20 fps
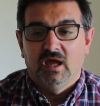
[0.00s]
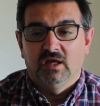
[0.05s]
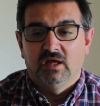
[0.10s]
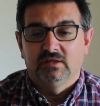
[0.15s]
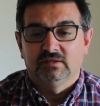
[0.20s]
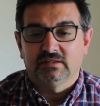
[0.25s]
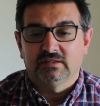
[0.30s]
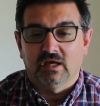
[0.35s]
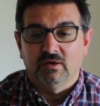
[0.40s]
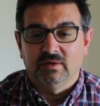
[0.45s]

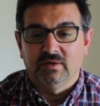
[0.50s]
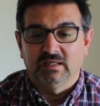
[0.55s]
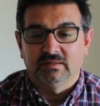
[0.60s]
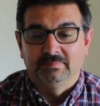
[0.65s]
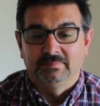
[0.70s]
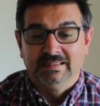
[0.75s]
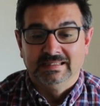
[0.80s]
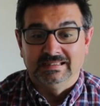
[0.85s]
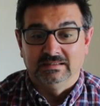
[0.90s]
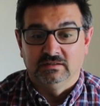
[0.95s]
So it's
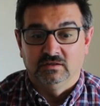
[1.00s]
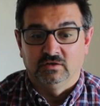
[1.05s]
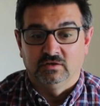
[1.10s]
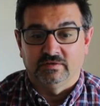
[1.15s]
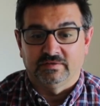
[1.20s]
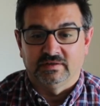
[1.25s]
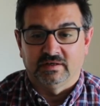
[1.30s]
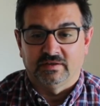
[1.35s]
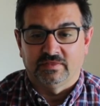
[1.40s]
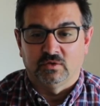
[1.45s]
been a little longer
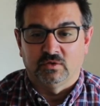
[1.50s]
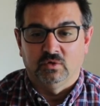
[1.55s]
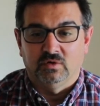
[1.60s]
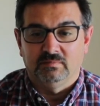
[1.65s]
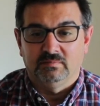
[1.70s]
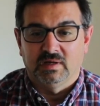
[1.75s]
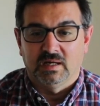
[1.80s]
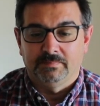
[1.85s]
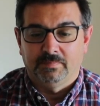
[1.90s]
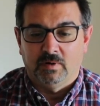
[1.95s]
than I thought,
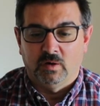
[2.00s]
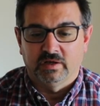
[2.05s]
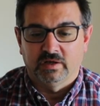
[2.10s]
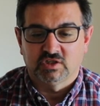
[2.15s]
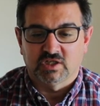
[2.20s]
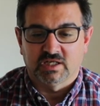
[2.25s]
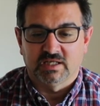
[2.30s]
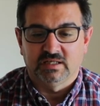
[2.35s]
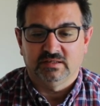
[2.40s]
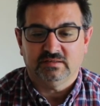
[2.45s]
my
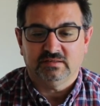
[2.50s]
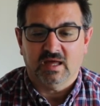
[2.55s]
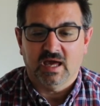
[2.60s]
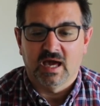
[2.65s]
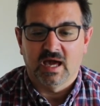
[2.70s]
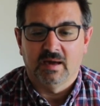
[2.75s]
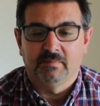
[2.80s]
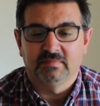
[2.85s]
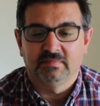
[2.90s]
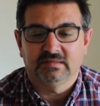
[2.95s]
apologies.
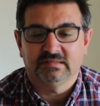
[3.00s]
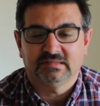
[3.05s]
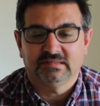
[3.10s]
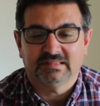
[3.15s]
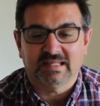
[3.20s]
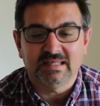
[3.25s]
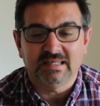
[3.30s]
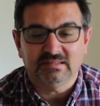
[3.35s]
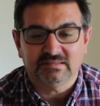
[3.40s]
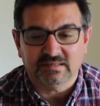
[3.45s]

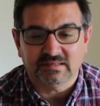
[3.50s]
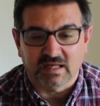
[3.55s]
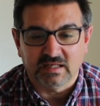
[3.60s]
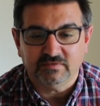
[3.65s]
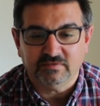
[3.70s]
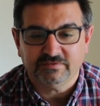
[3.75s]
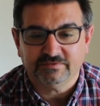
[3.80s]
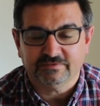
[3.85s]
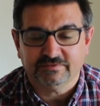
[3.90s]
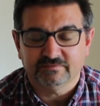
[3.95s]
Stay
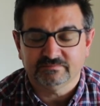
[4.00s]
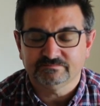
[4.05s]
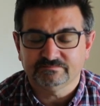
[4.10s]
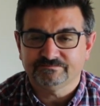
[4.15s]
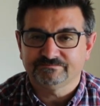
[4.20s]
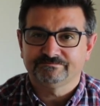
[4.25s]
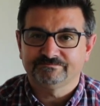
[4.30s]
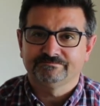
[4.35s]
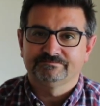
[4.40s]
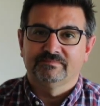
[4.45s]
safe.
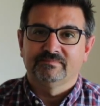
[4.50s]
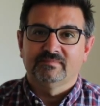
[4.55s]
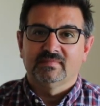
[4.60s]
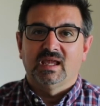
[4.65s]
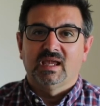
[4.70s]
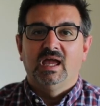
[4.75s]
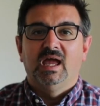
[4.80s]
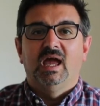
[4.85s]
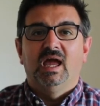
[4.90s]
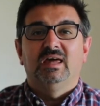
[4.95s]

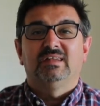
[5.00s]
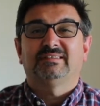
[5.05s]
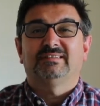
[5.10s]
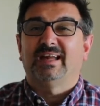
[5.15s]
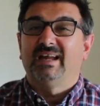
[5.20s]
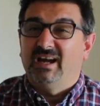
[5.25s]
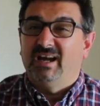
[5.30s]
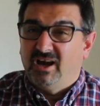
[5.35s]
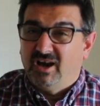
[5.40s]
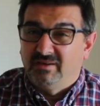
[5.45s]
Stay
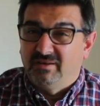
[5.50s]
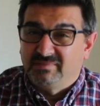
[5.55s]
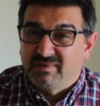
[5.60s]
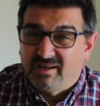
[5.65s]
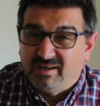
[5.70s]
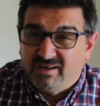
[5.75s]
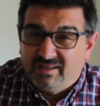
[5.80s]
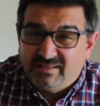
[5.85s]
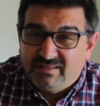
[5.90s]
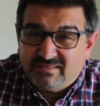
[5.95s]
at home,
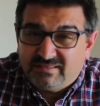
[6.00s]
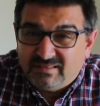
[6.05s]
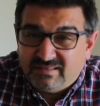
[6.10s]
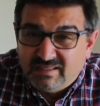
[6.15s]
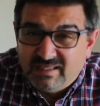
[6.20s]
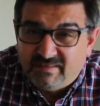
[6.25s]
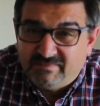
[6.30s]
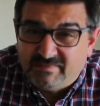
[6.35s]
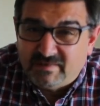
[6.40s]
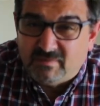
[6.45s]
guys.
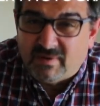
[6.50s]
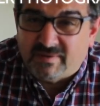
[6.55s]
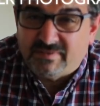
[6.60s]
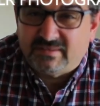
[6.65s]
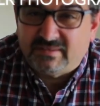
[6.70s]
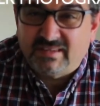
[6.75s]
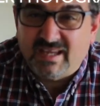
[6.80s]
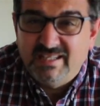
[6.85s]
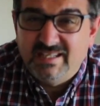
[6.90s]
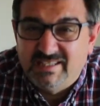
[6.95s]
Lovely weather.
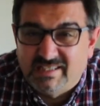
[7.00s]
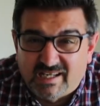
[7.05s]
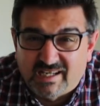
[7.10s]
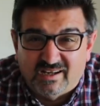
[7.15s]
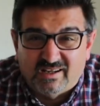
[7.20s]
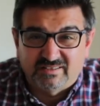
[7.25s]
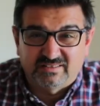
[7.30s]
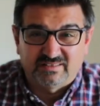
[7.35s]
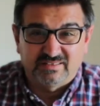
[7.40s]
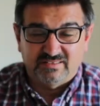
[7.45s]
Stay in your
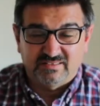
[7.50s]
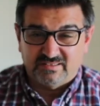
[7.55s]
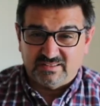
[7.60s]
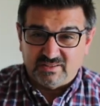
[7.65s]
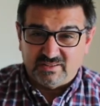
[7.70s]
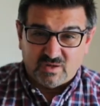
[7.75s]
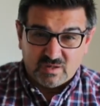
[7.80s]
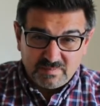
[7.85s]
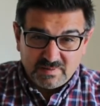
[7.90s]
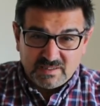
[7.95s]
gardens. You
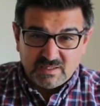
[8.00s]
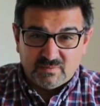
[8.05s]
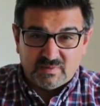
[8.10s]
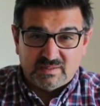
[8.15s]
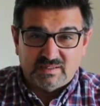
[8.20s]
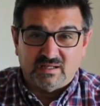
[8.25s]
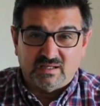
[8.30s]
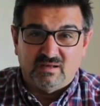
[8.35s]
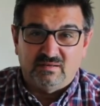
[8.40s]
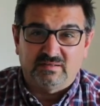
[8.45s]
know, open your
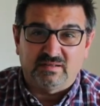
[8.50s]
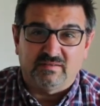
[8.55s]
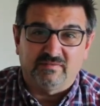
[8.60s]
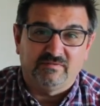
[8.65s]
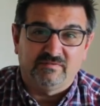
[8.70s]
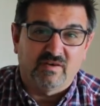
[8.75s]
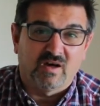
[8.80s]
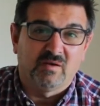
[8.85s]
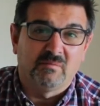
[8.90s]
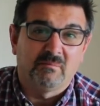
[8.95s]
windows. Have
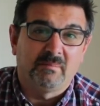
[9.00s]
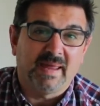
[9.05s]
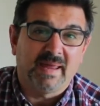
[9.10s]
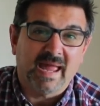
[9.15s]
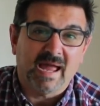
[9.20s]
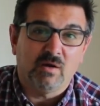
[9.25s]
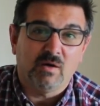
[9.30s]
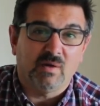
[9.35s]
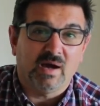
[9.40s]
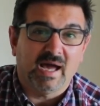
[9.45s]
fun. Be
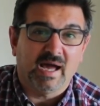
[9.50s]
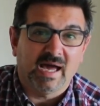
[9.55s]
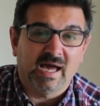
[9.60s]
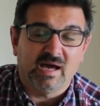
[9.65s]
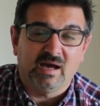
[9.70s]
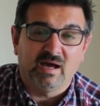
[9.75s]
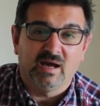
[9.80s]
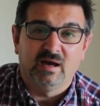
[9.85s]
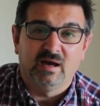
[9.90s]
out at